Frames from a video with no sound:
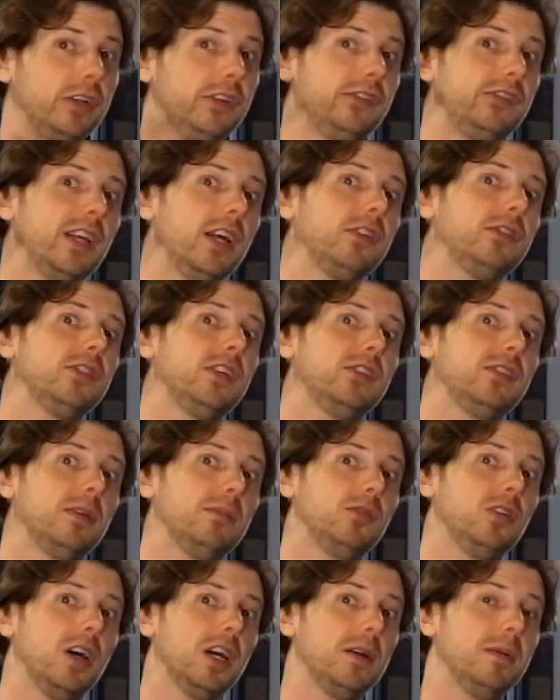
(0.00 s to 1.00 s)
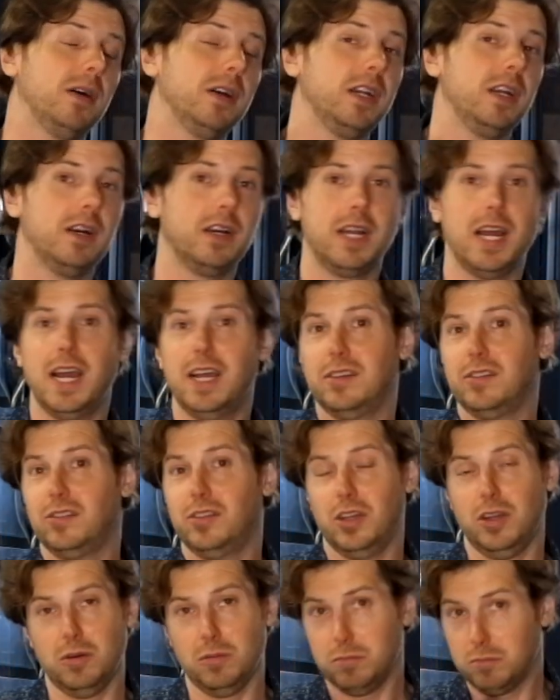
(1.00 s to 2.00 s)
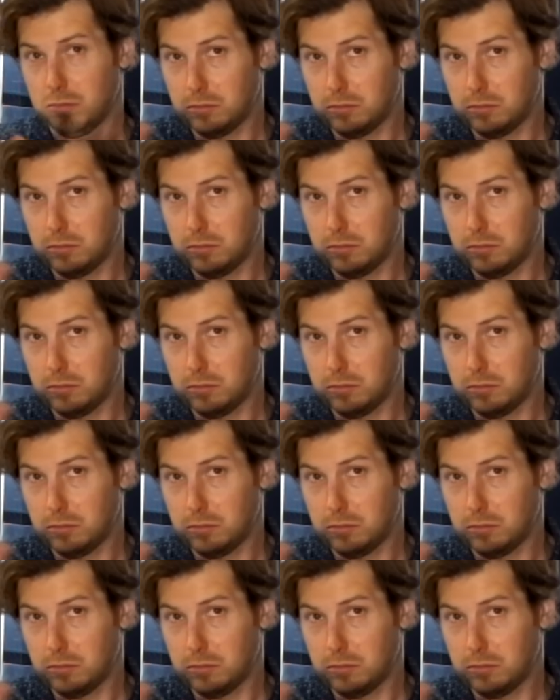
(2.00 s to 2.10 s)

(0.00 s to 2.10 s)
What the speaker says: Celsius I'm talking about here, guys. So